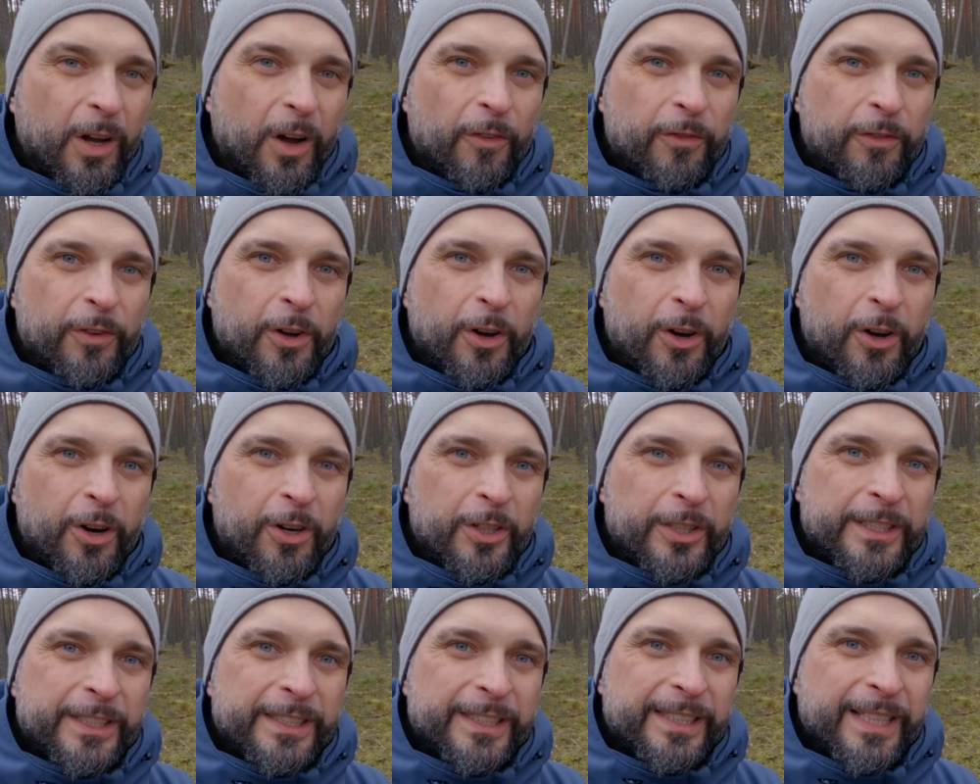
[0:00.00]
Of
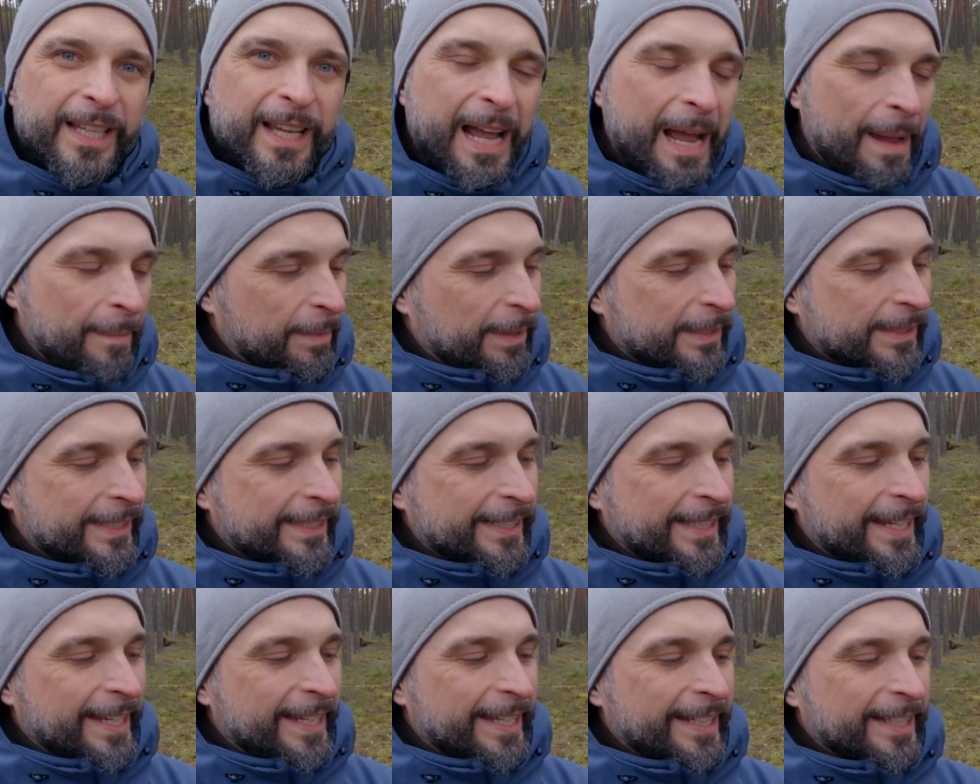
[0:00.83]
course, I'm not
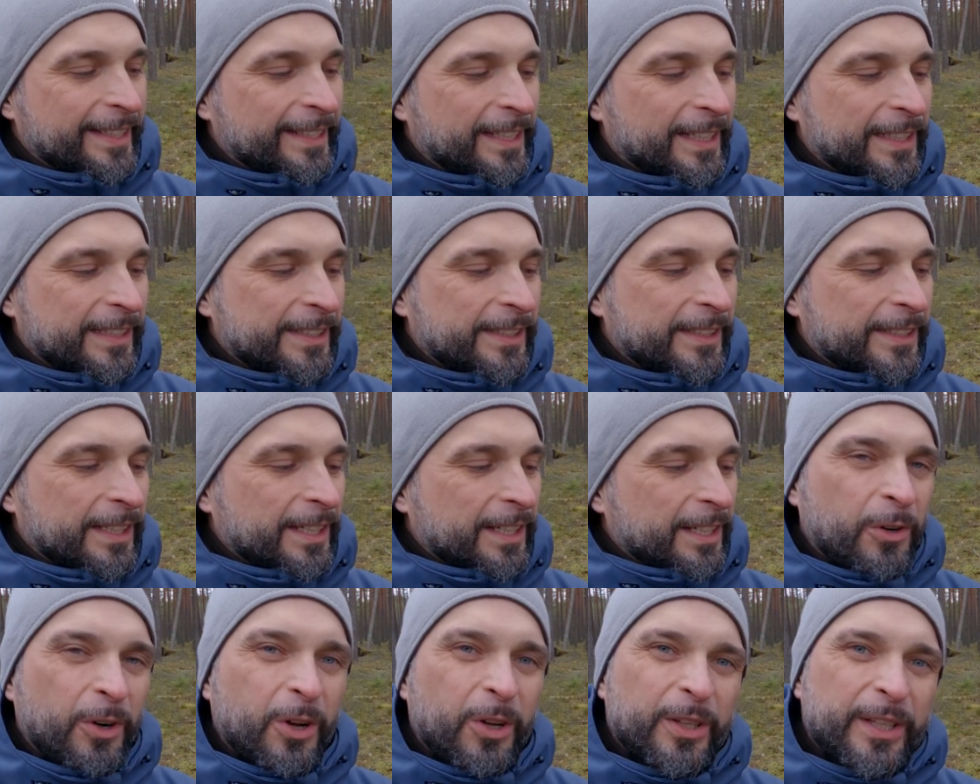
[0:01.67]
saying this
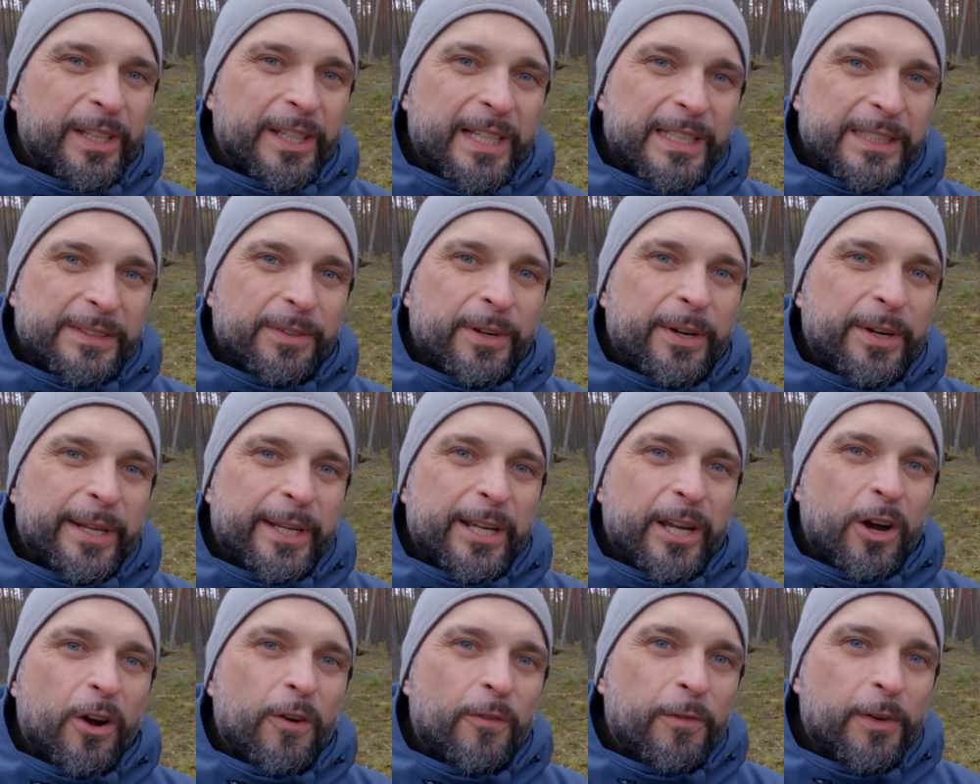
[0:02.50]
rolling is very
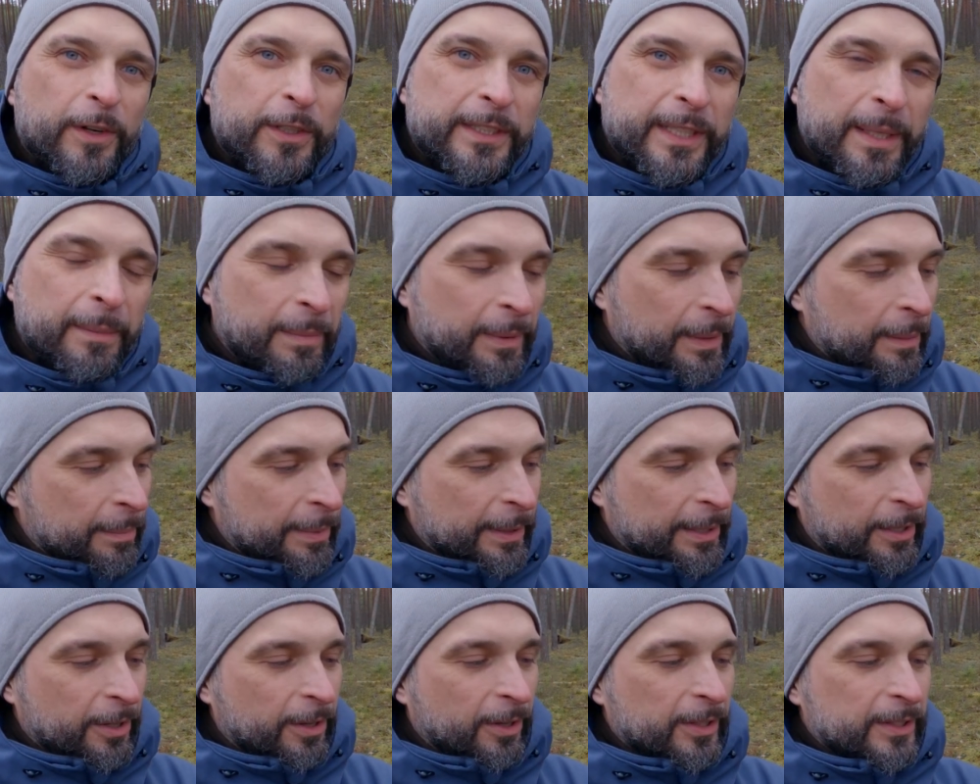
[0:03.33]
comfortable
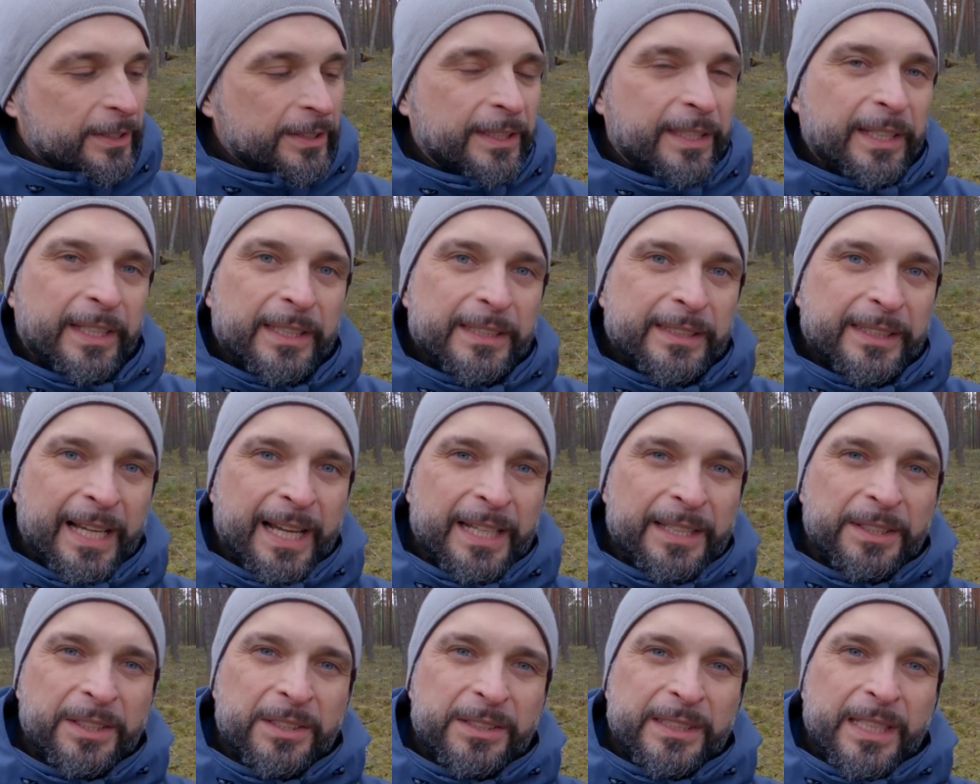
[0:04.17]
because these
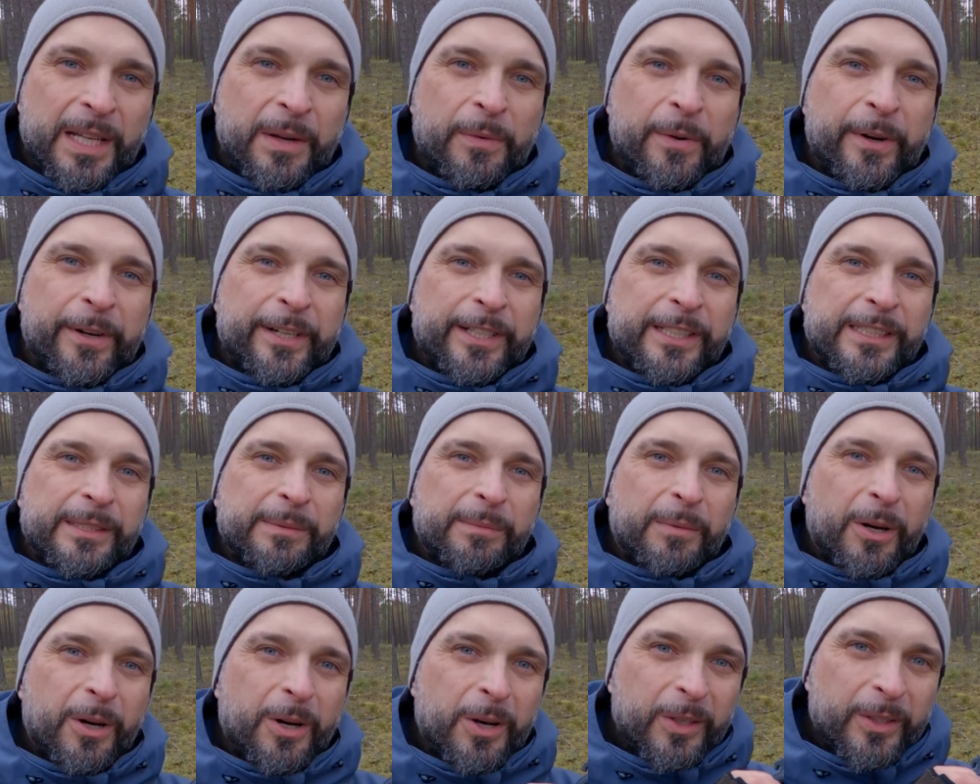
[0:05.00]
handles are very
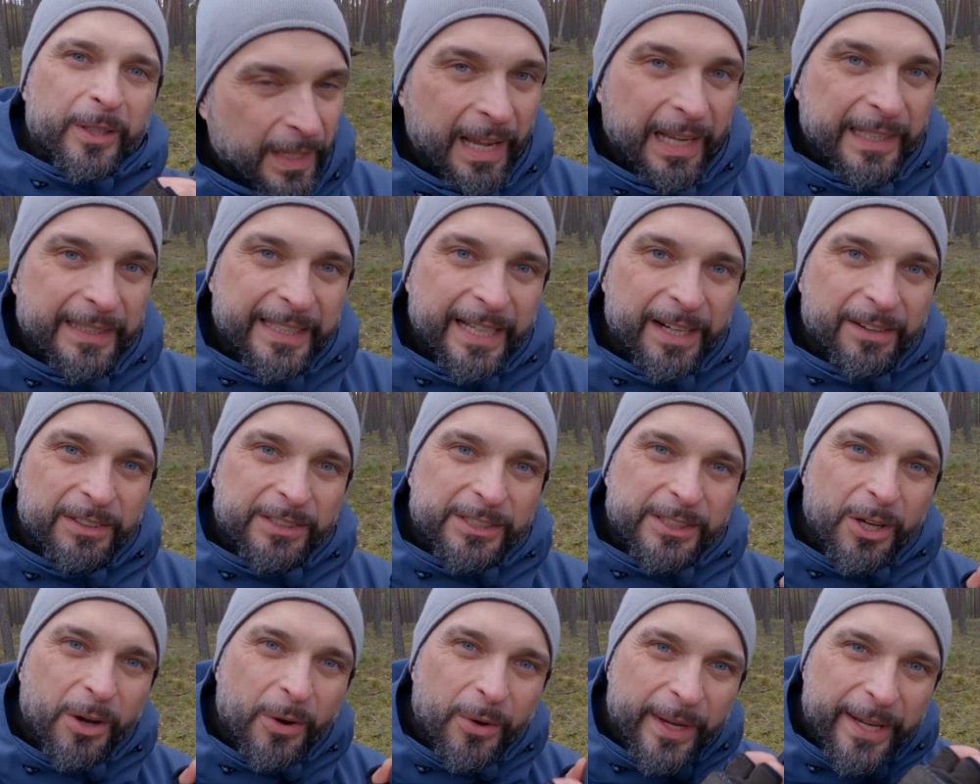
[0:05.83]
small and there is
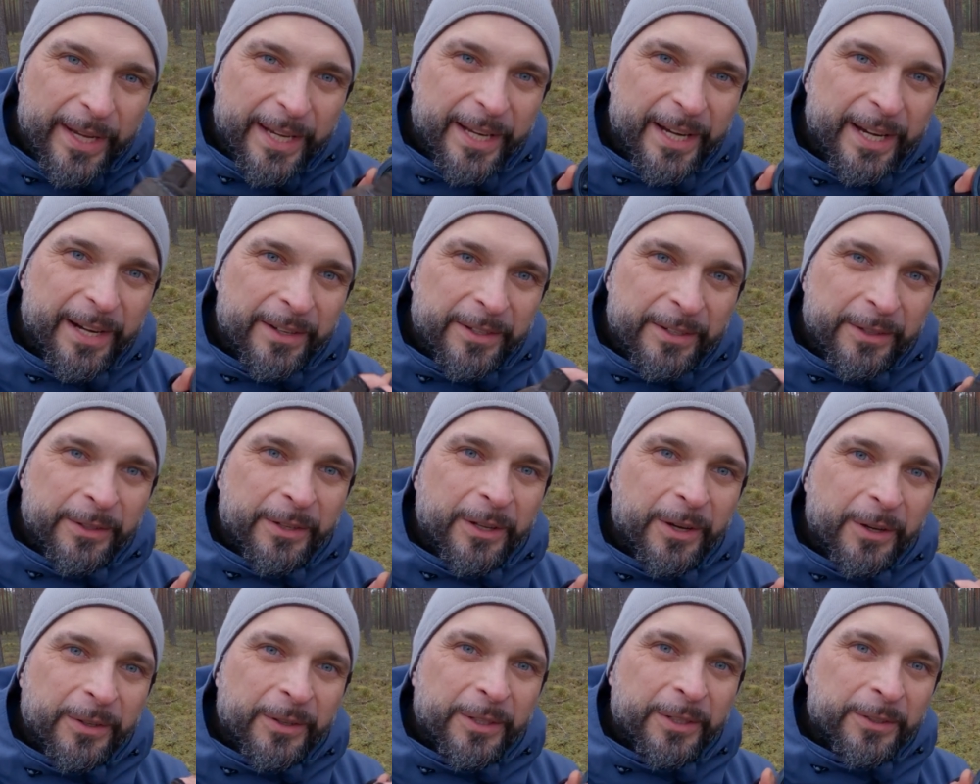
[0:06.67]
no gear, you
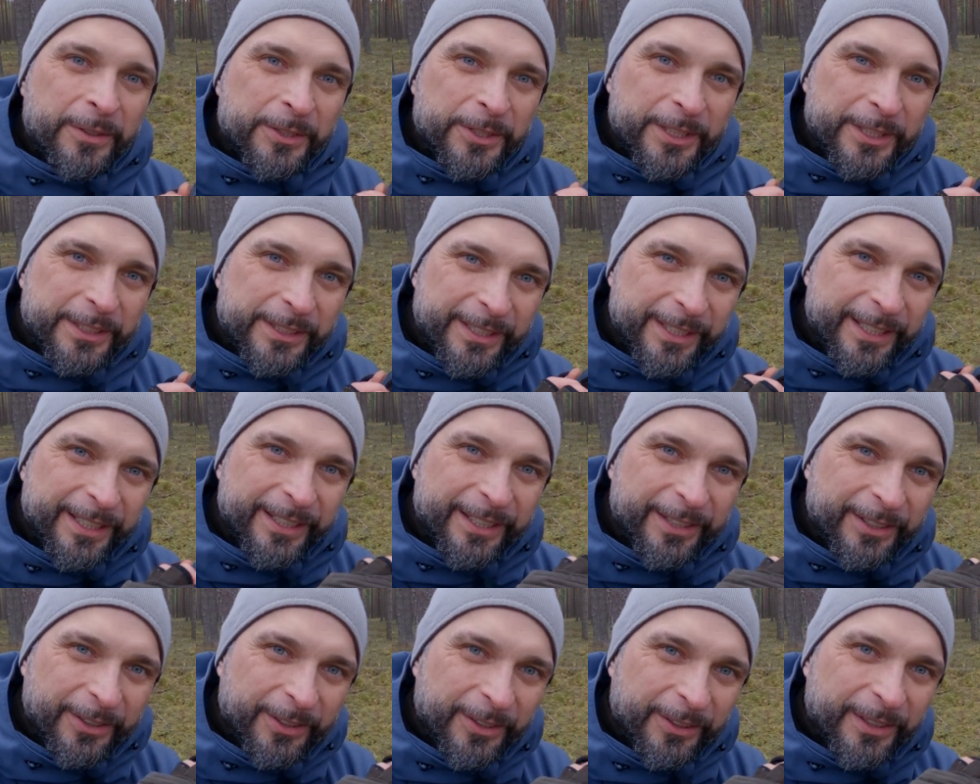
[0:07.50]
know, you just
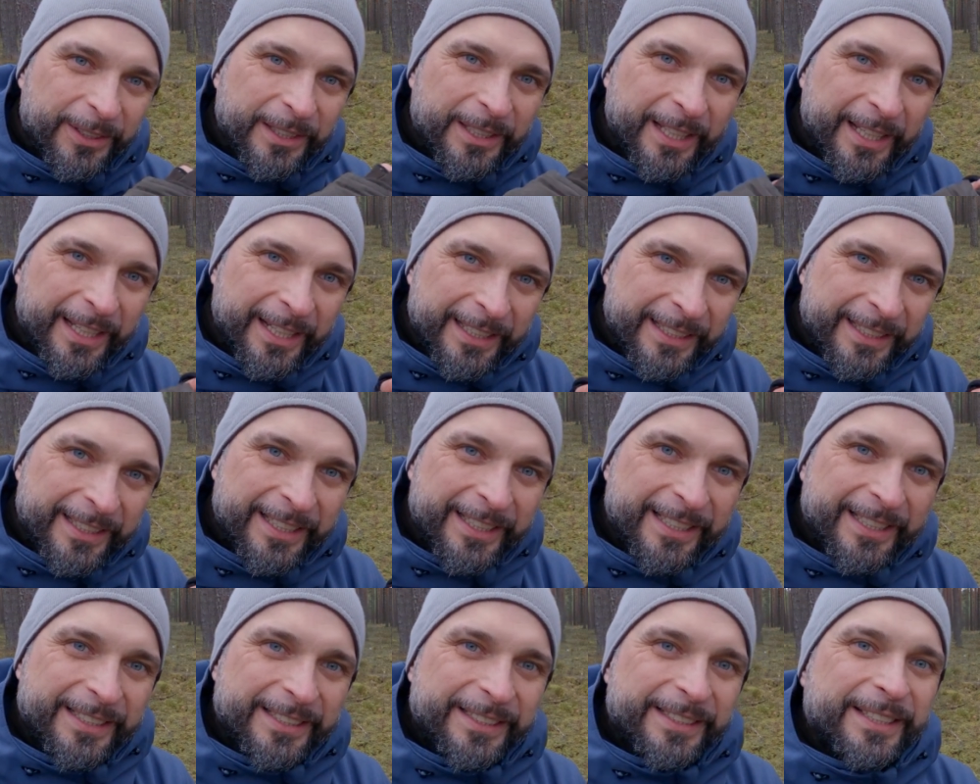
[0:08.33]
roll it like it
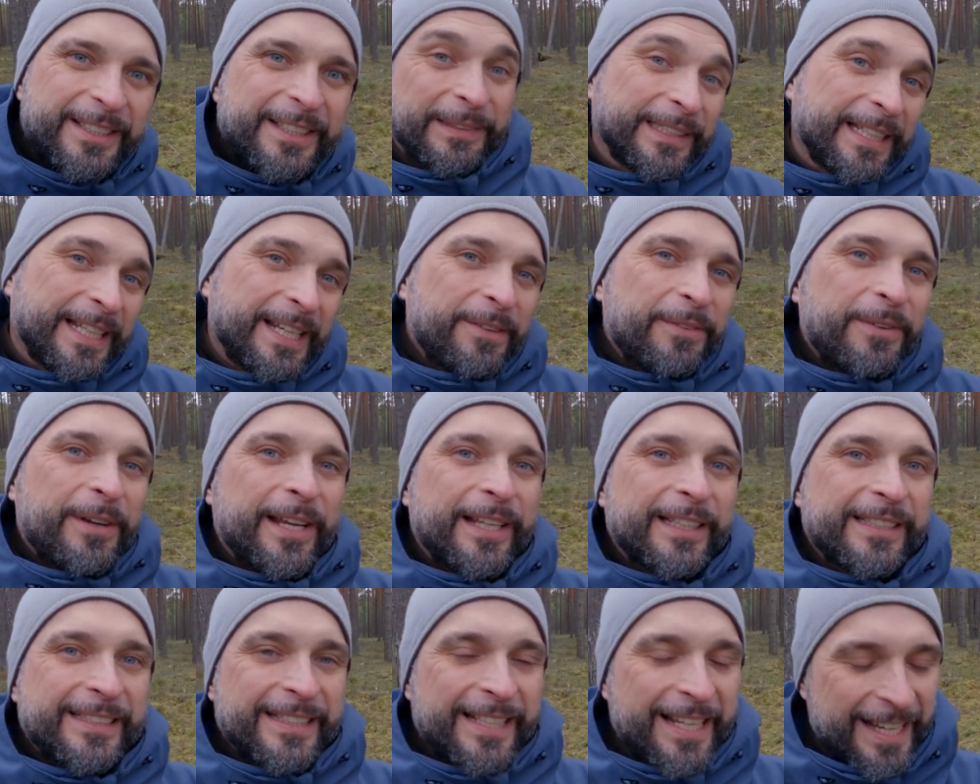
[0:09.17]
is. But
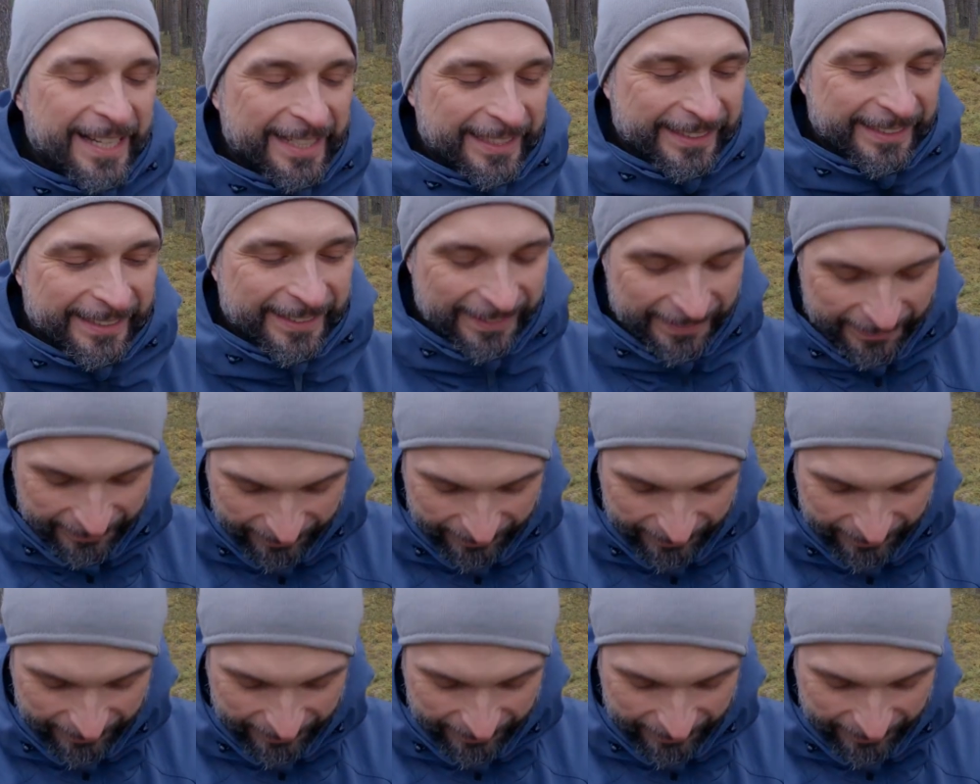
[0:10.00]
anyway, it's nice.